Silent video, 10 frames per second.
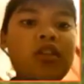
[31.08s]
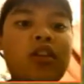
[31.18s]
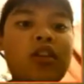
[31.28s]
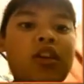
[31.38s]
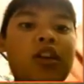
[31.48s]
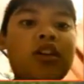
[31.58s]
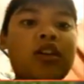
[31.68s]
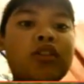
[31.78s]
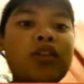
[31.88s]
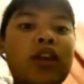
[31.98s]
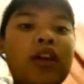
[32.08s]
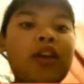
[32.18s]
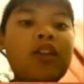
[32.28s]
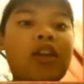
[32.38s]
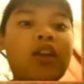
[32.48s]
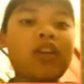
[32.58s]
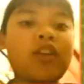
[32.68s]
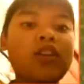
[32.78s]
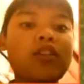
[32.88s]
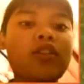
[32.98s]
and get any dye
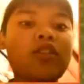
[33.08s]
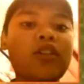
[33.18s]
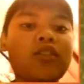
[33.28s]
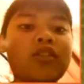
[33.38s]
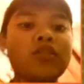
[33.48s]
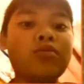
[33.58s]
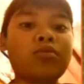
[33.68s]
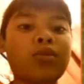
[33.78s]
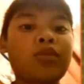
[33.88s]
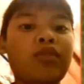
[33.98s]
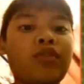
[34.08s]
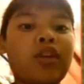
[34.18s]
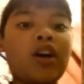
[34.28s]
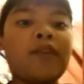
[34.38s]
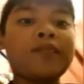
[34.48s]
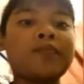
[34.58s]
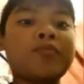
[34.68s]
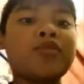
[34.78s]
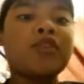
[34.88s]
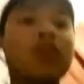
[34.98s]
any color but for now I'm mm,
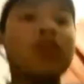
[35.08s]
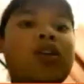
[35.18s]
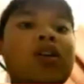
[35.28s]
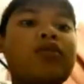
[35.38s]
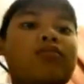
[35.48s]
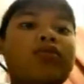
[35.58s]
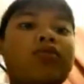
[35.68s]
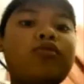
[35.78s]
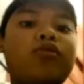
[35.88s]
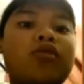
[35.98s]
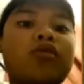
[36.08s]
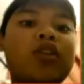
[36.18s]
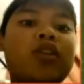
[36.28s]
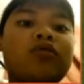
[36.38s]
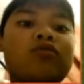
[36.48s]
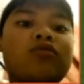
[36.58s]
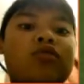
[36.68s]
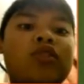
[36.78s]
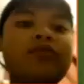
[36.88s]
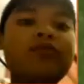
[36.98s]
using blue and
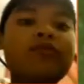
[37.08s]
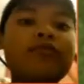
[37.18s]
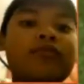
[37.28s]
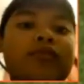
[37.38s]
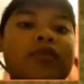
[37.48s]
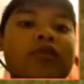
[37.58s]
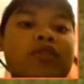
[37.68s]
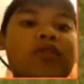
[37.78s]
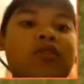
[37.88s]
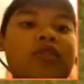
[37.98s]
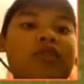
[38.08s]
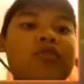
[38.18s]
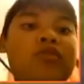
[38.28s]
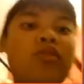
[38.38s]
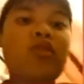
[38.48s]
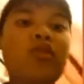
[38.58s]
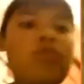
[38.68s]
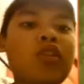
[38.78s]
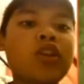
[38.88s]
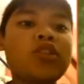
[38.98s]
green so
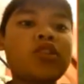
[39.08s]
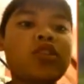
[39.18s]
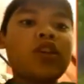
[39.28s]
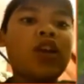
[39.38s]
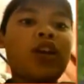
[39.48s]
let's check it out